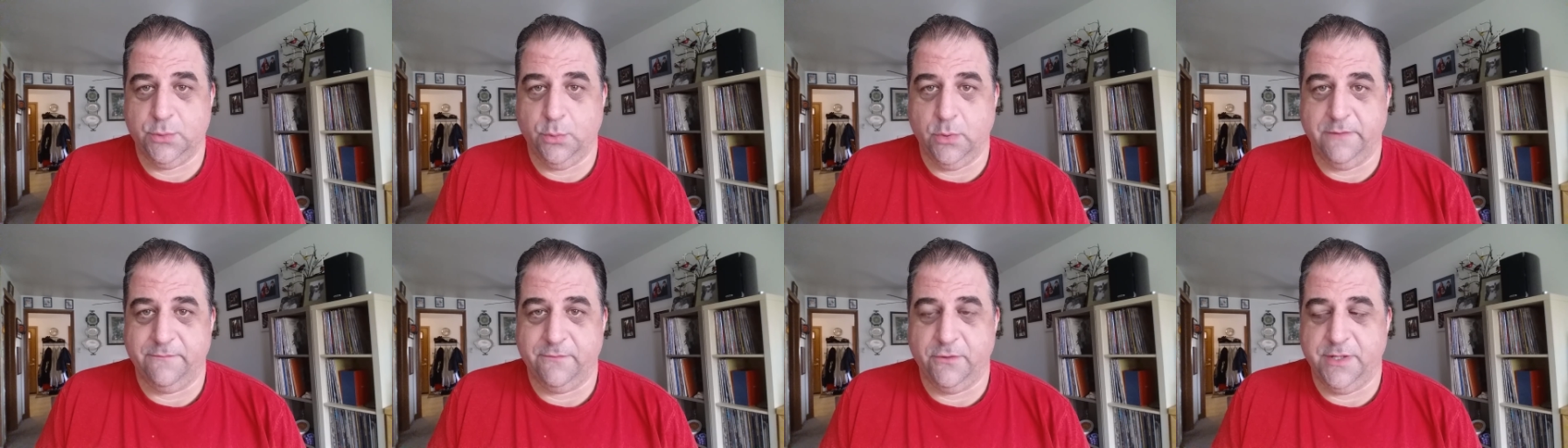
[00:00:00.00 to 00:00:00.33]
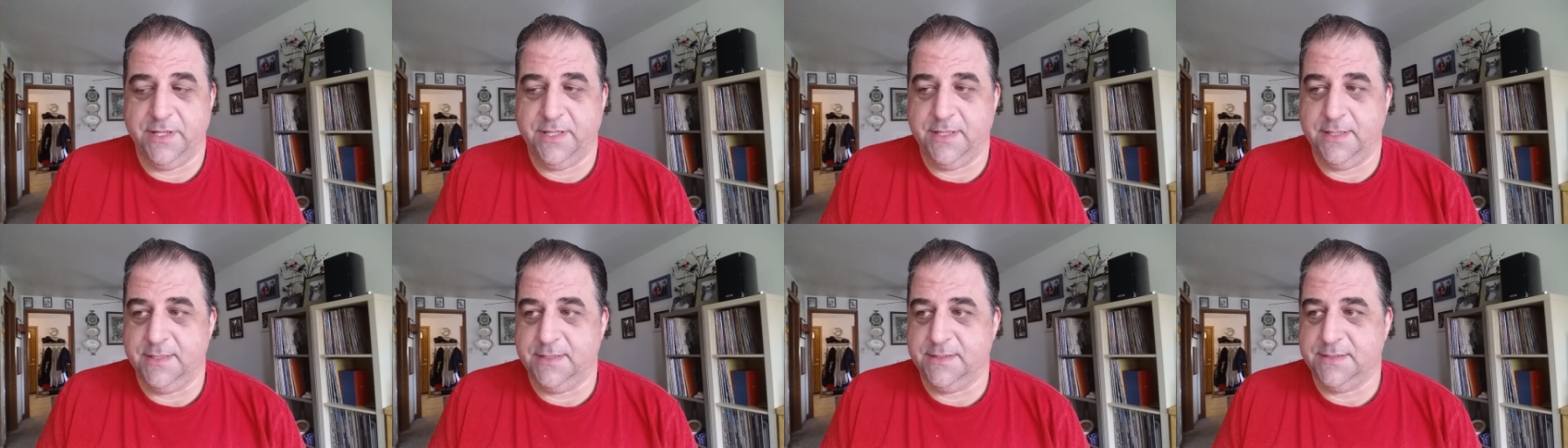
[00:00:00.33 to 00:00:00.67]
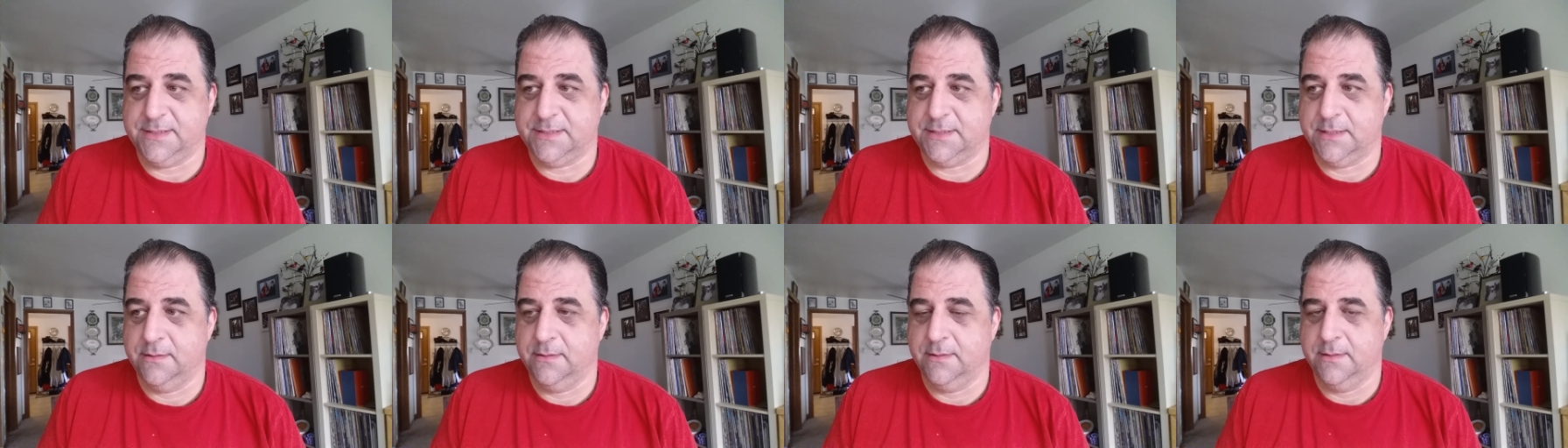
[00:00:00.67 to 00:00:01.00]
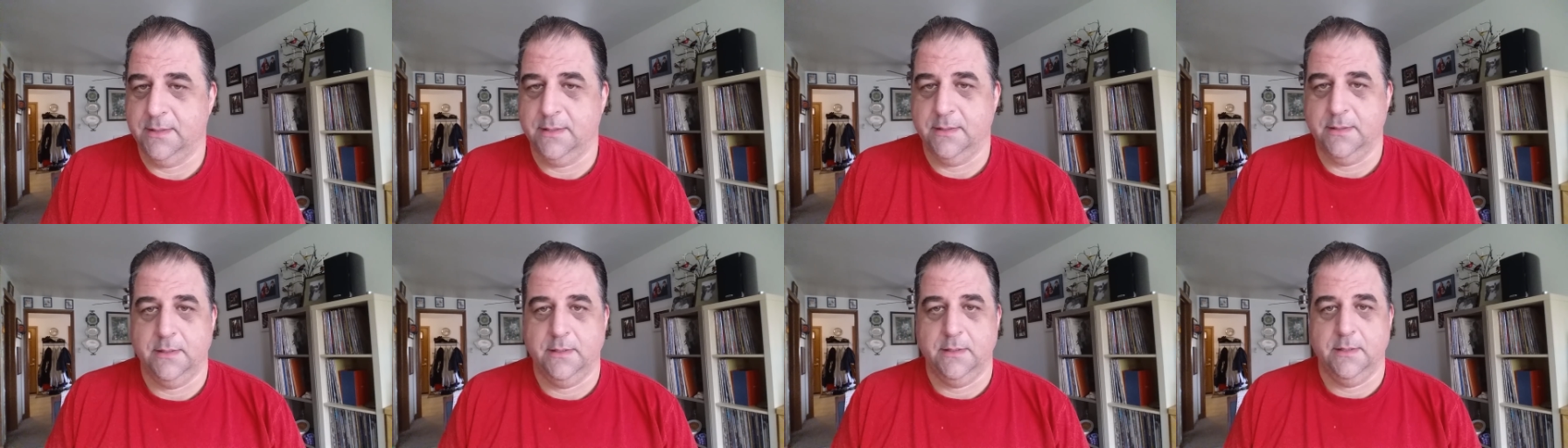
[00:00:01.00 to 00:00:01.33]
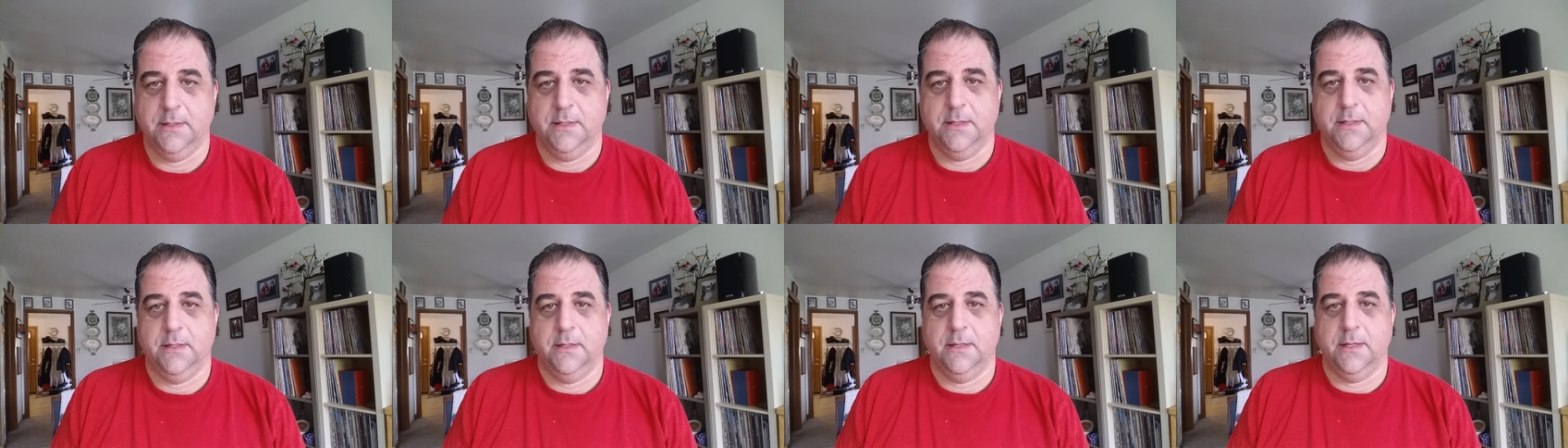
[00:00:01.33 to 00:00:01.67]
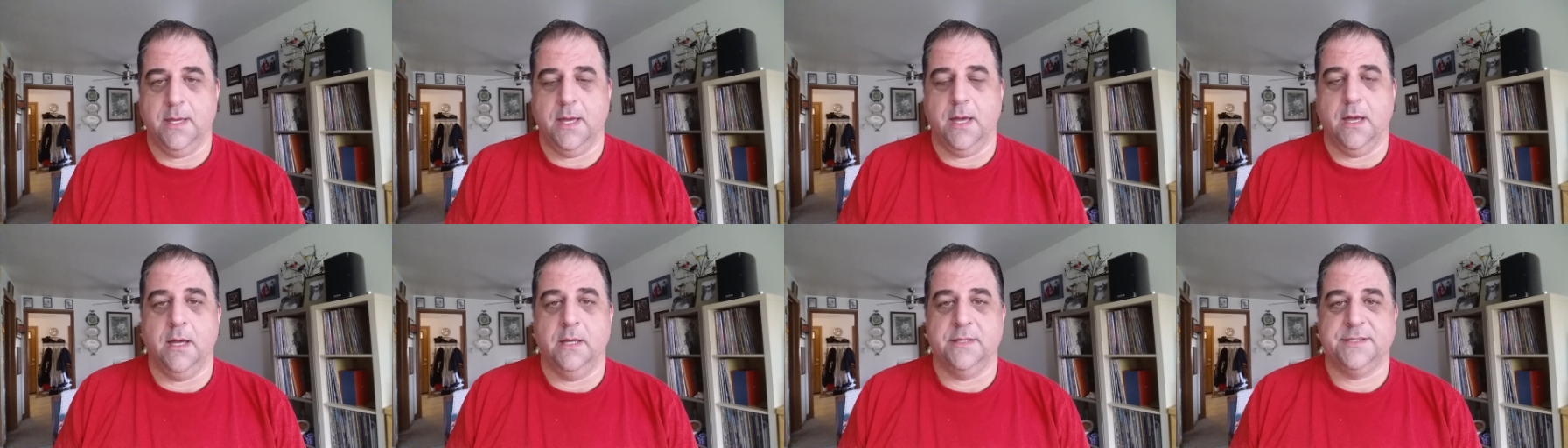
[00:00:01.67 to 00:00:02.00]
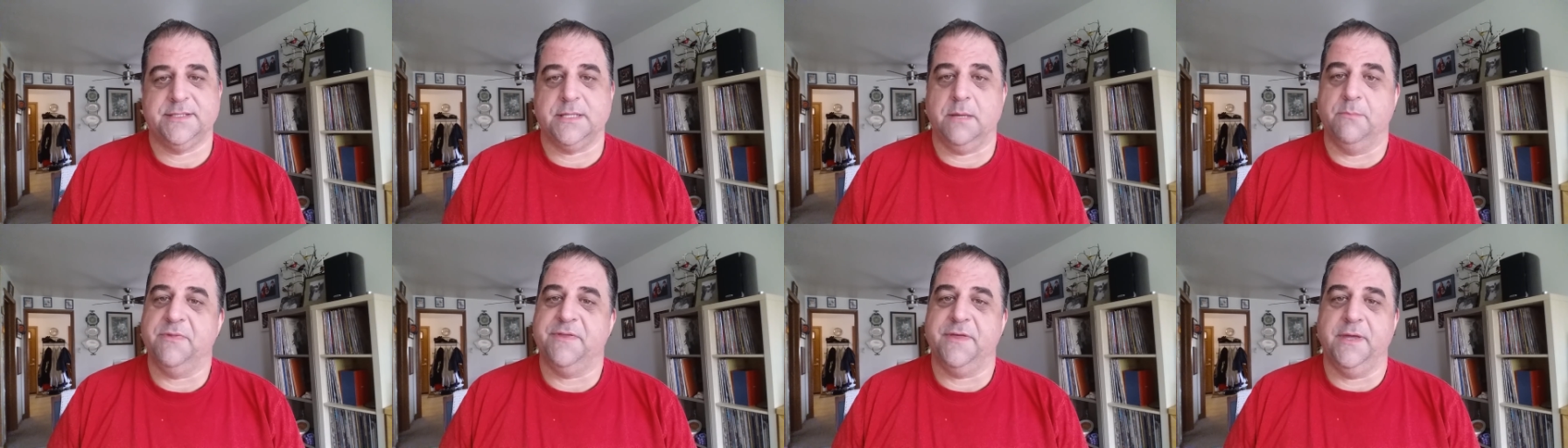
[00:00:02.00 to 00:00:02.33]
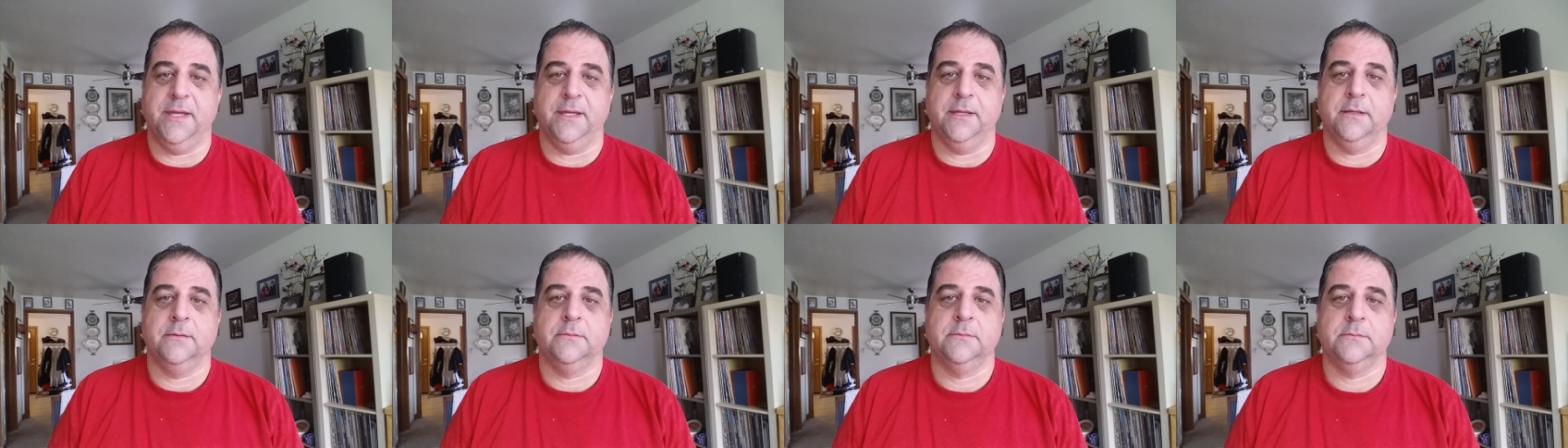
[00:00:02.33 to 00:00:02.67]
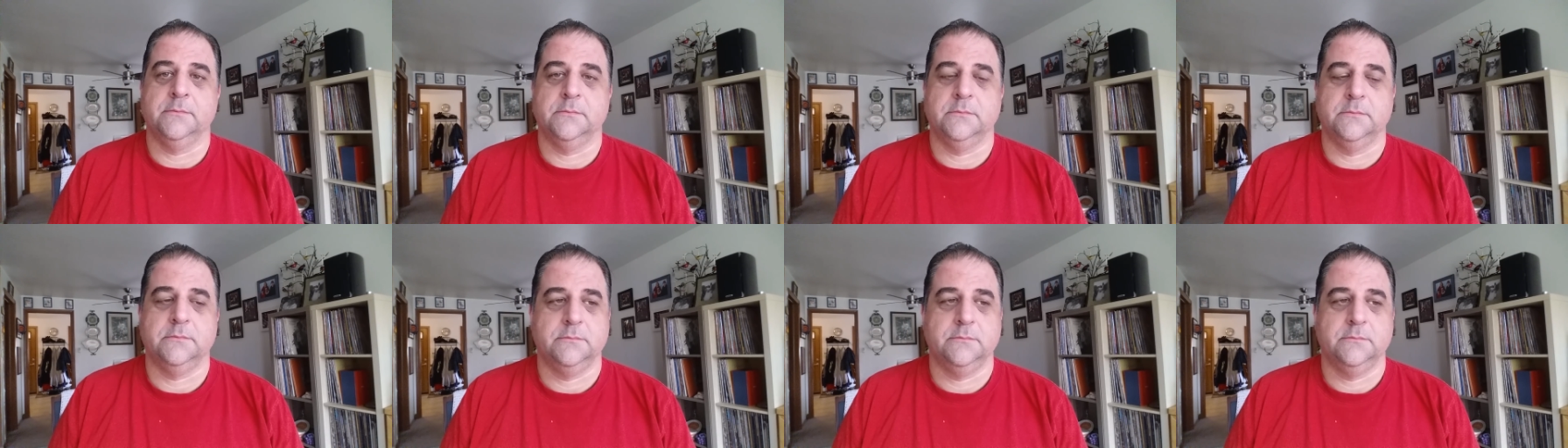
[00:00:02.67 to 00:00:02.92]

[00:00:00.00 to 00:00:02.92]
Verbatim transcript: whoever it is, uh, something